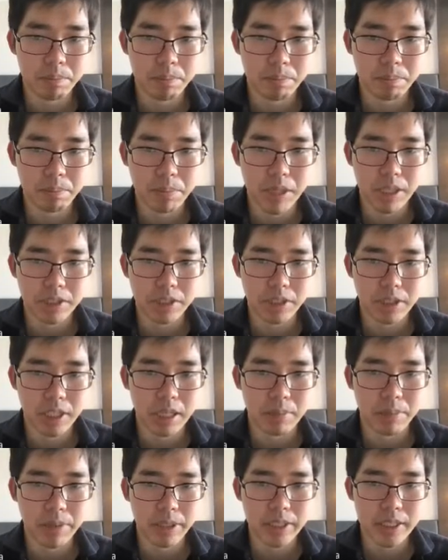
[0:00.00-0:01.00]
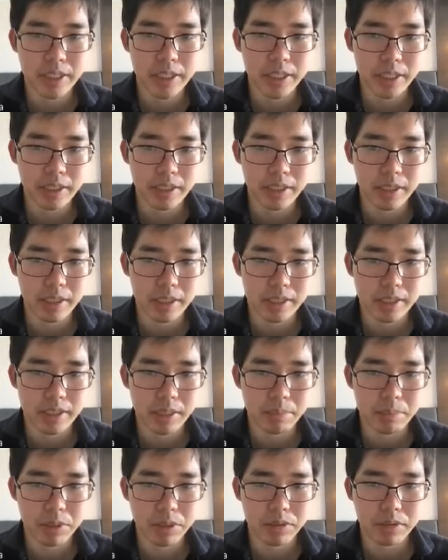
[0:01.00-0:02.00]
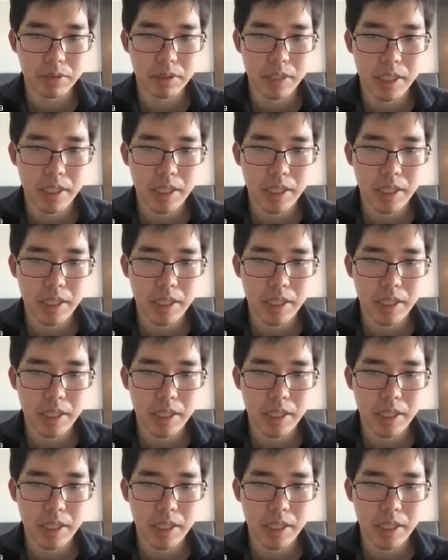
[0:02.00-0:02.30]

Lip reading: partial coverage assumption.